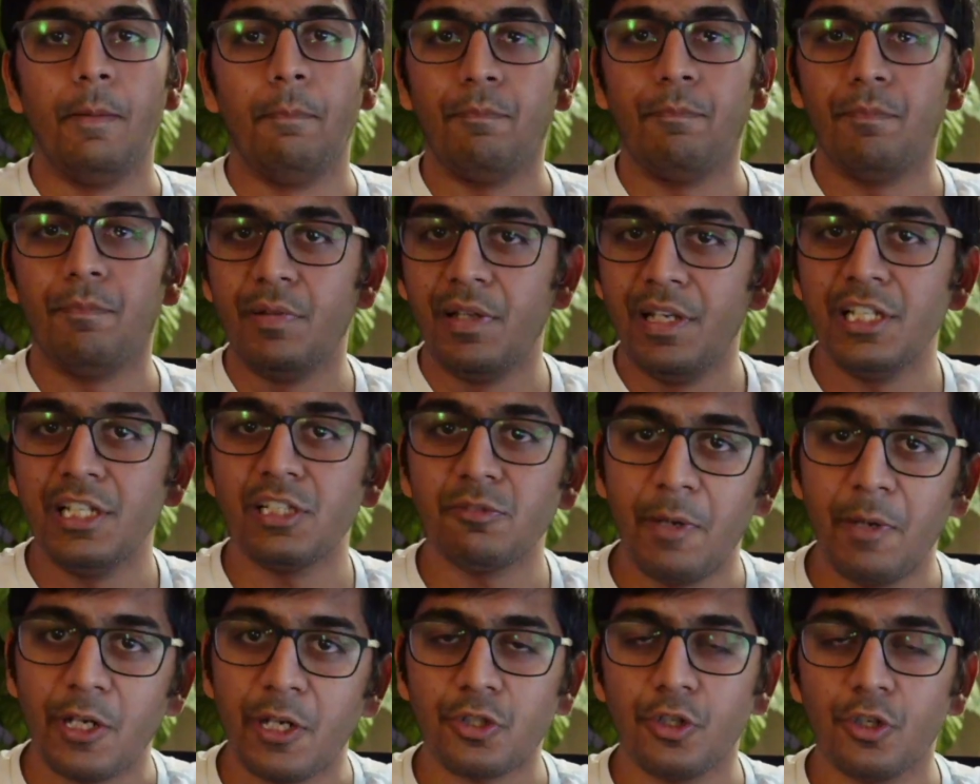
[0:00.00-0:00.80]
Please
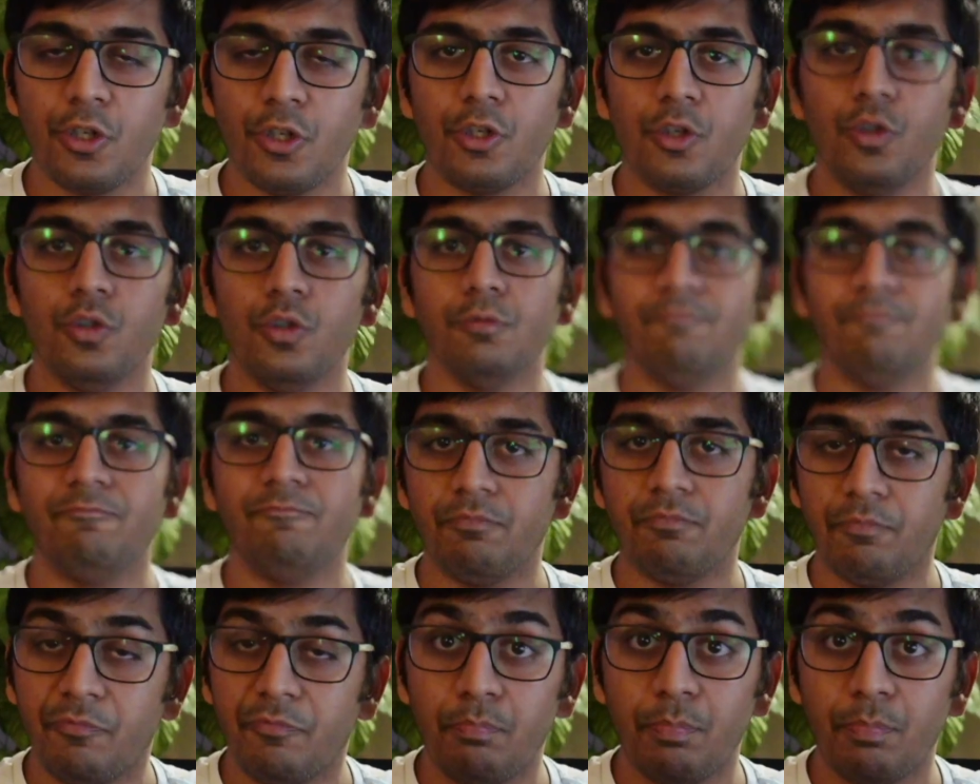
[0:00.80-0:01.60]
make sure to,
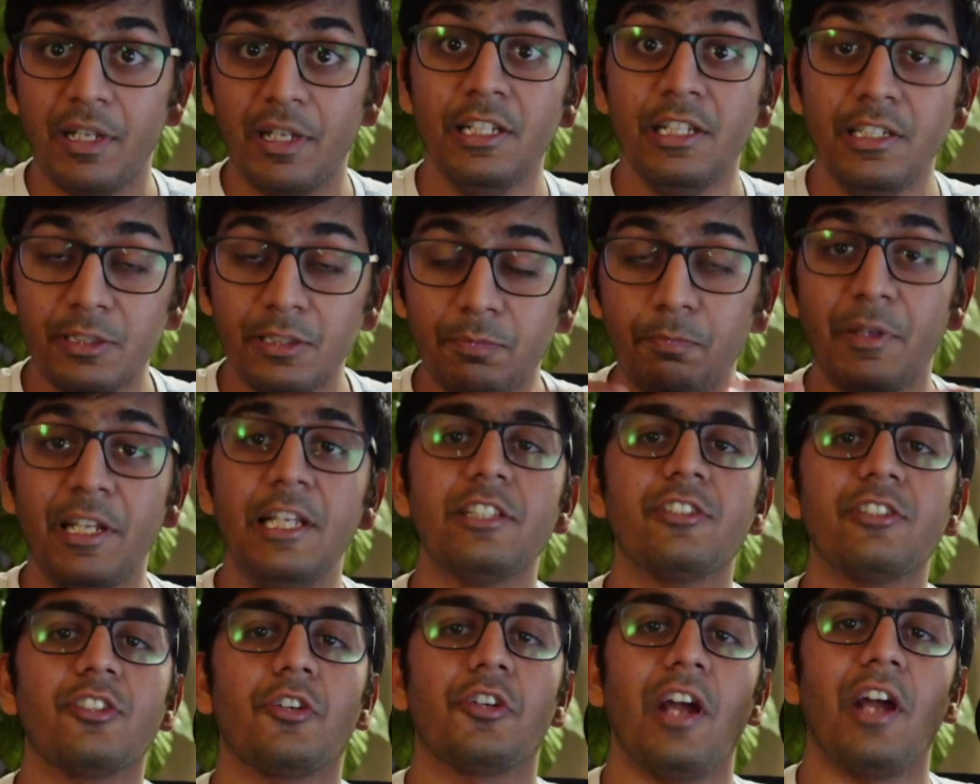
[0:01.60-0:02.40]

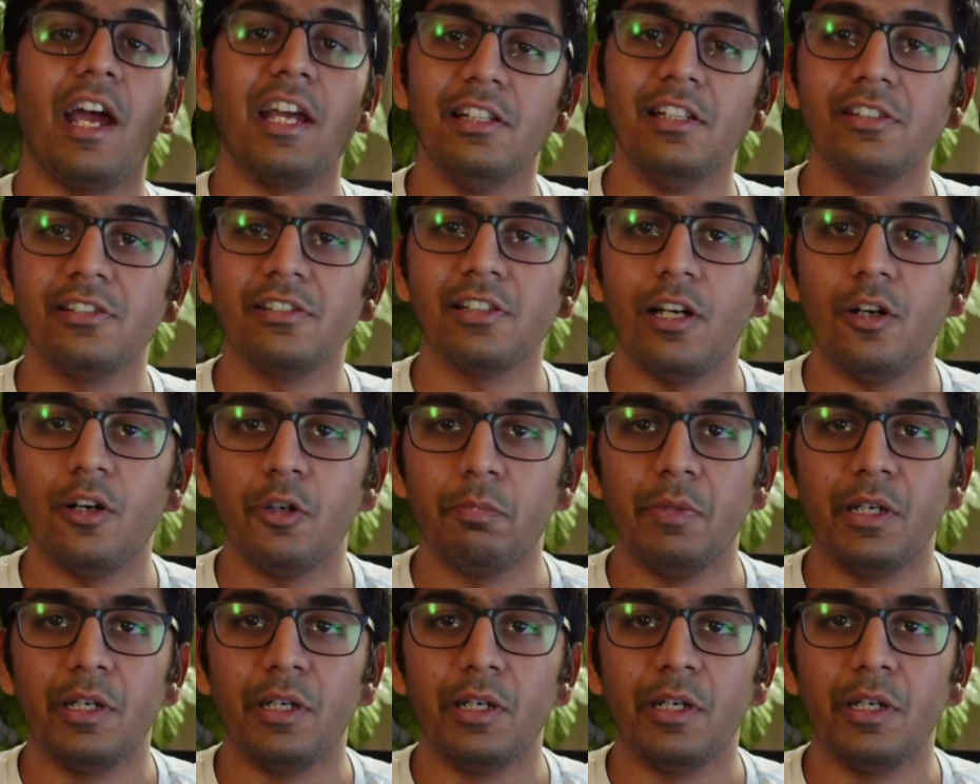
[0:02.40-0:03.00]
please try this out,